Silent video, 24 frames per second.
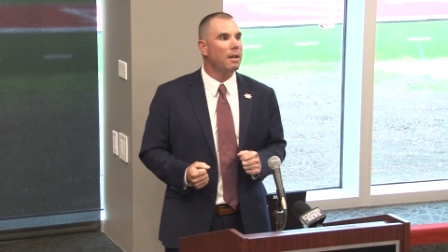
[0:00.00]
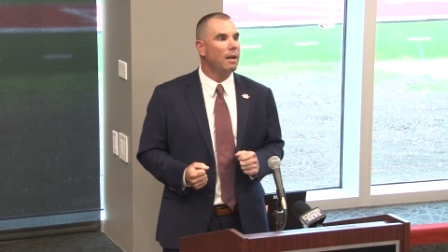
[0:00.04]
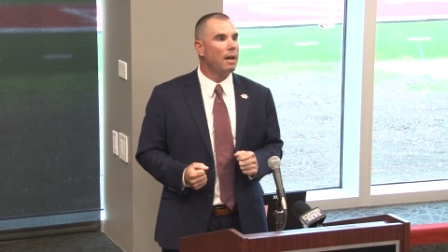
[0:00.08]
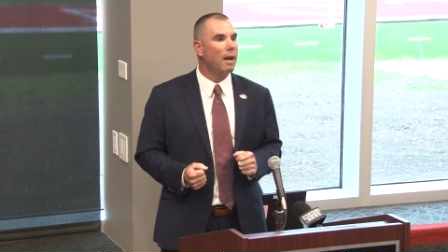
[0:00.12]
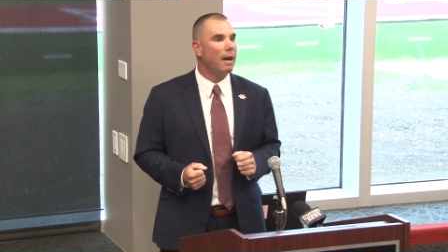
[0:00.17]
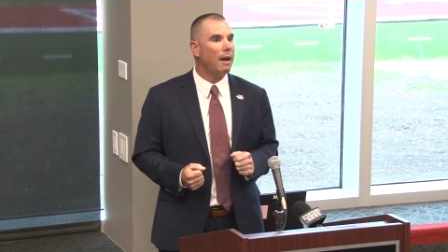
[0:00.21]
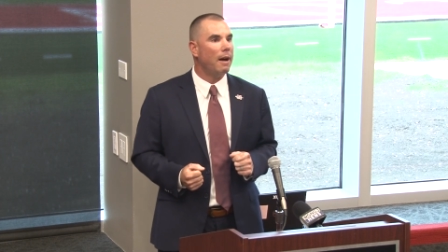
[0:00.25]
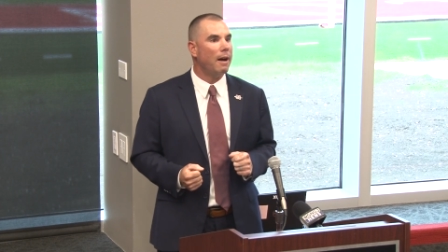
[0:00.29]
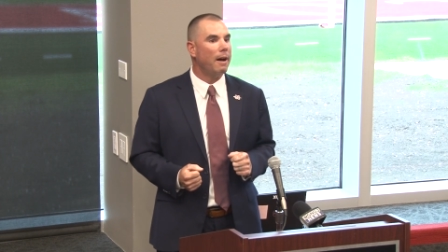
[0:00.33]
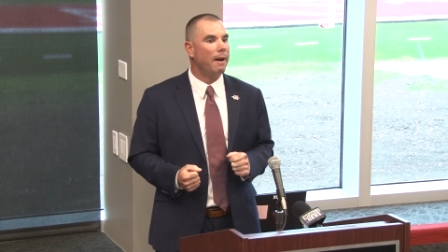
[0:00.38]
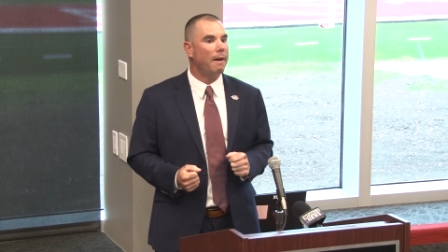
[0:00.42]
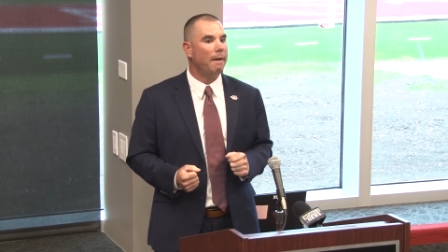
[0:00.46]

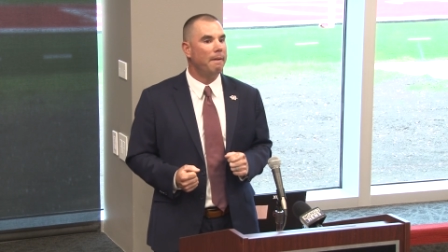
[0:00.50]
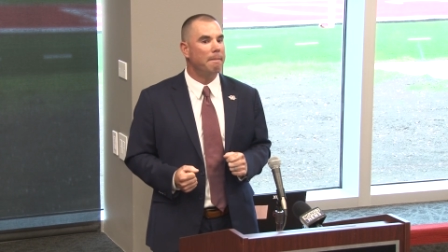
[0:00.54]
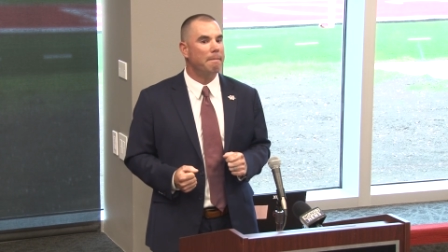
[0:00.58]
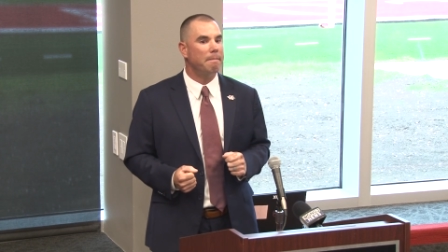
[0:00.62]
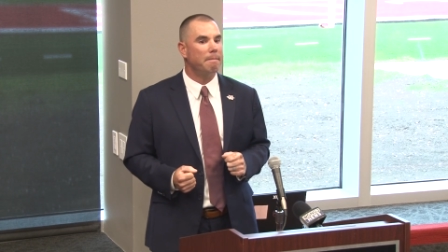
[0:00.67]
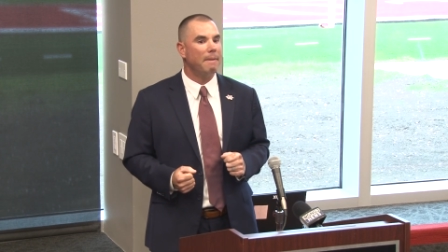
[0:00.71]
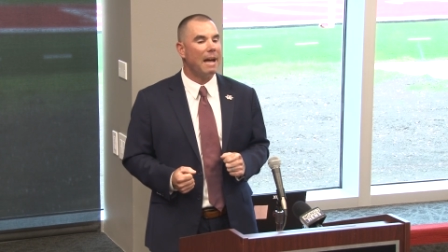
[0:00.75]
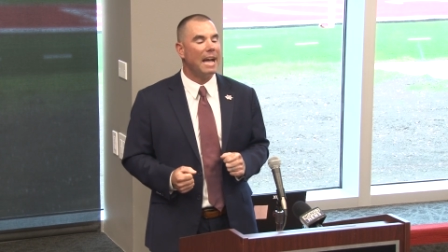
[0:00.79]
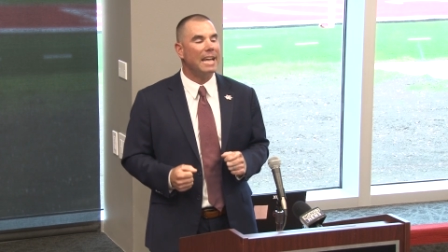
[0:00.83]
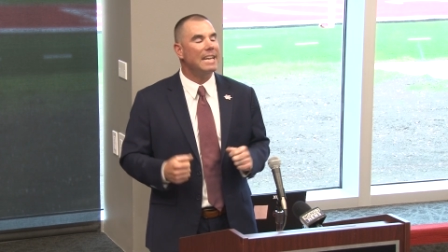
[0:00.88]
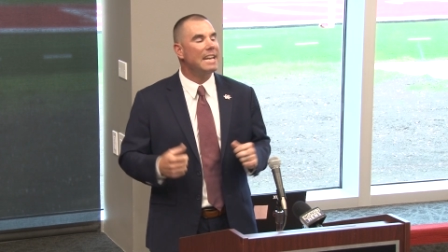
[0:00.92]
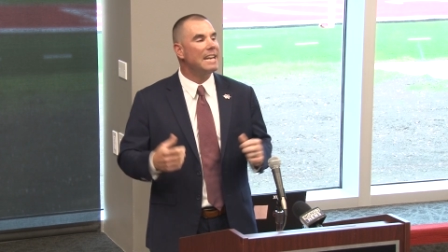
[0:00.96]
Um,
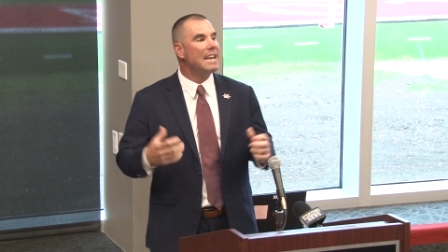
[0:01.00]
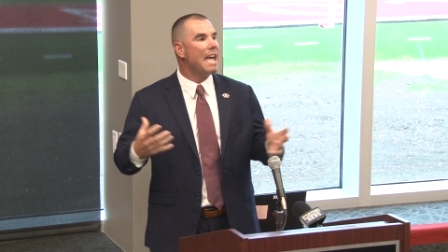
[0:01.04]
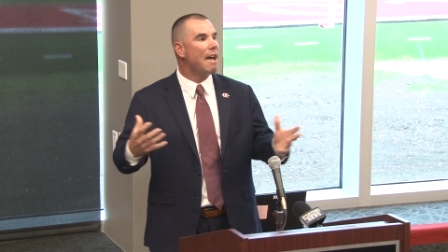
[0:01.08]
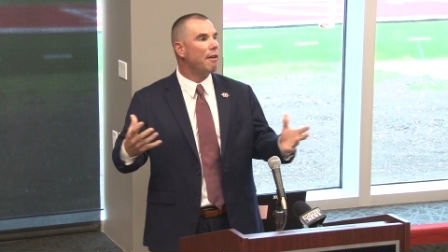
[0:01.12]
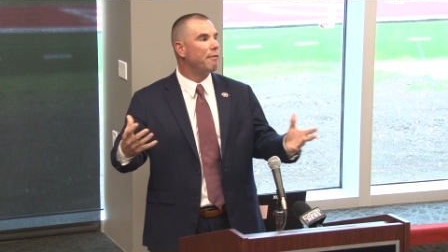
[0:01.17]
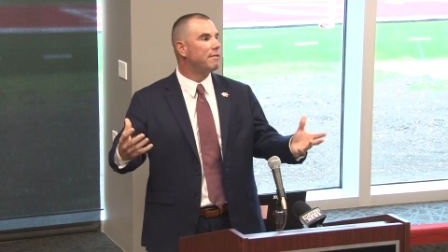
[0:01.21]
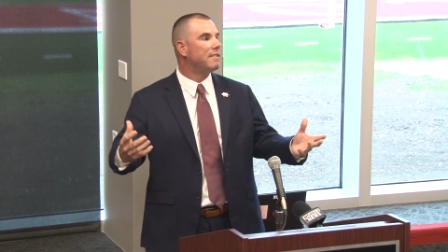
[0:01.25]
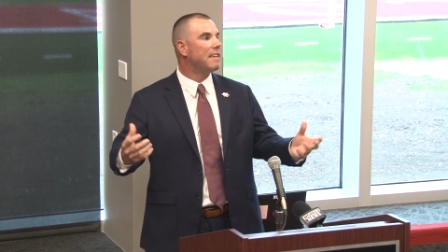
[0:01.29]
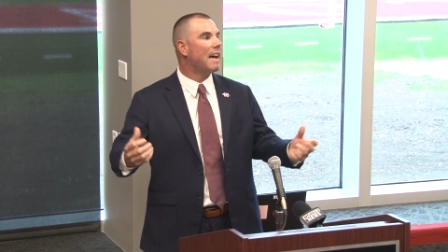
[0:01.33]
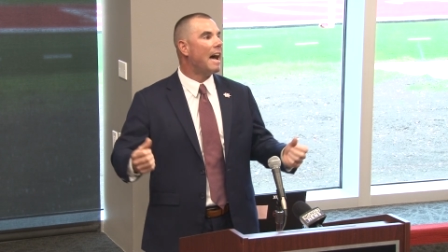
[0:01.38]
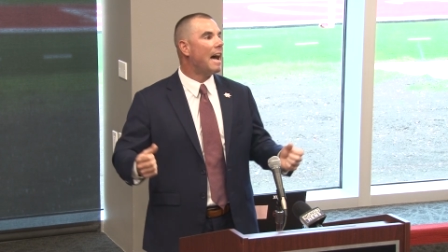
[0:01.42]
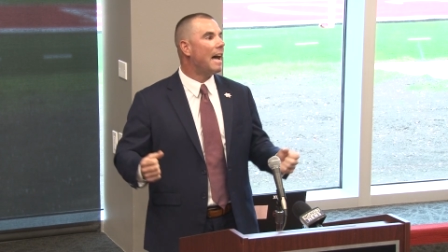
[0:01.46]
I didn't
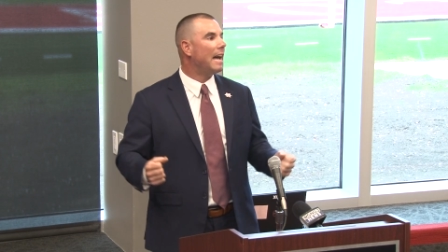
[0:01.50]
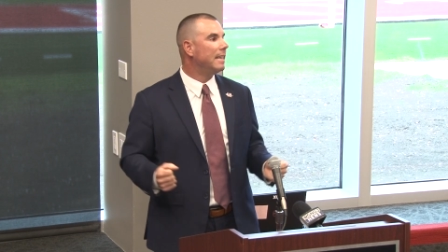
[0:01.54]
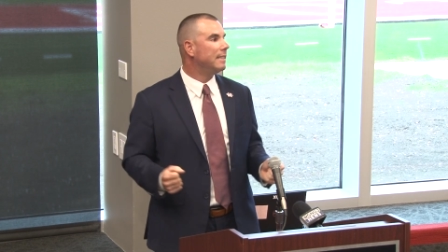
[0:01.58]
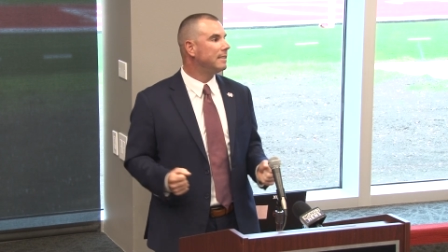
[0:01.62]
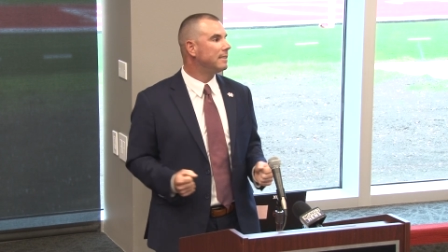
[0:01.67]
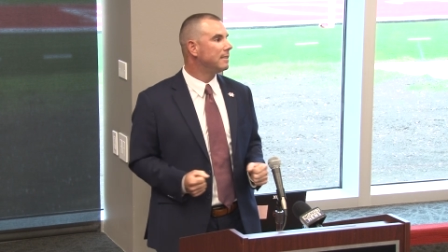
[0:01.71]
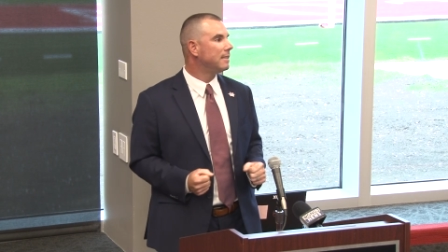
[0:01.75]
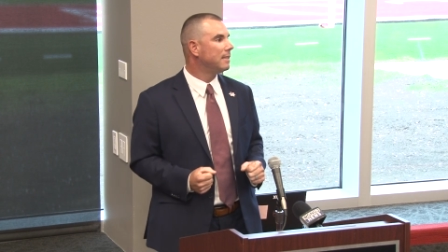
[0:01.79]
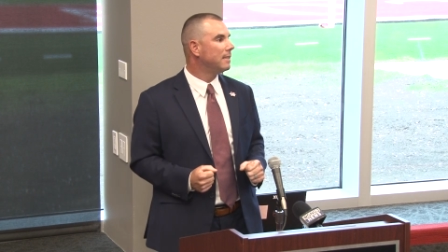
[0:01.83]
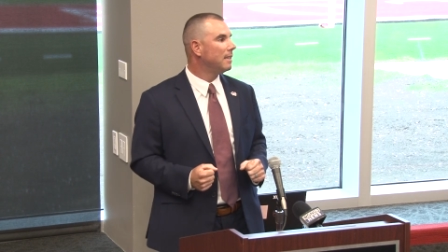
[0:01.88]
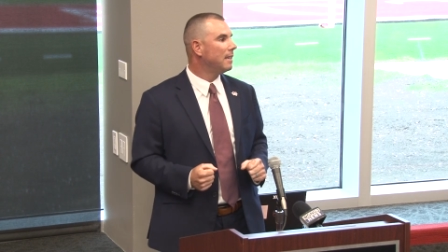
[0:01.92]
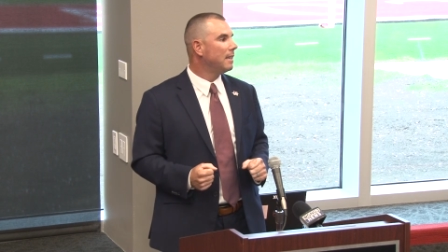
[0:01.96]
have
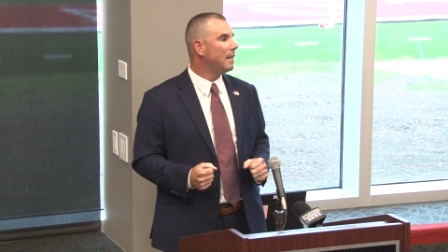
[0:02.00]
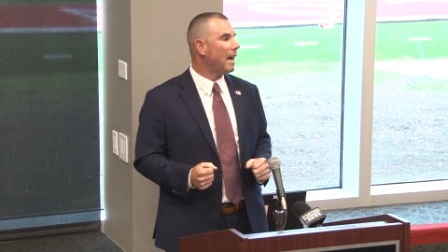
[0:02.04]
ties.